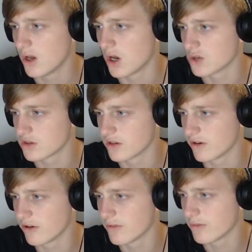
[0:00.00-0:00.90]
I was
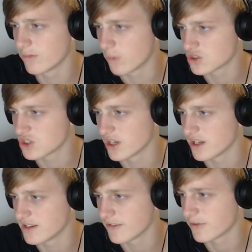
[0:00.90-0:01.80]
literally watching a
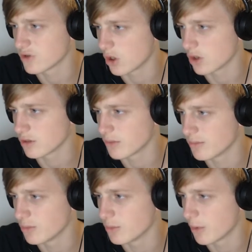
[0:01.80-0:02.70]
different Dr.
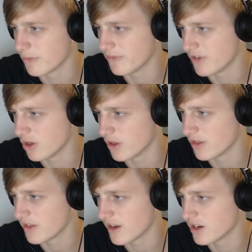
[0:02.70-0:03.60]
Pimple Popper video and
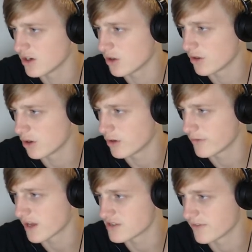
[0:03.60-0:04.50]
then got the
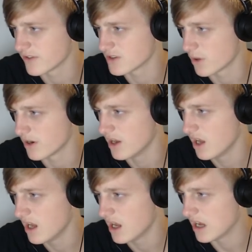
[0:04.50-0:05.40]
notification for this one.
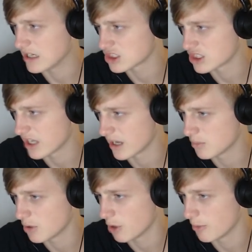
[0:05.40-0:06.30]
Hashtag
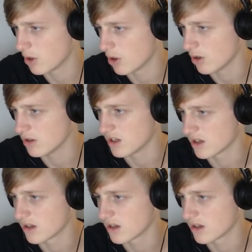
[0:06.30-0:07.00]
Popperholic.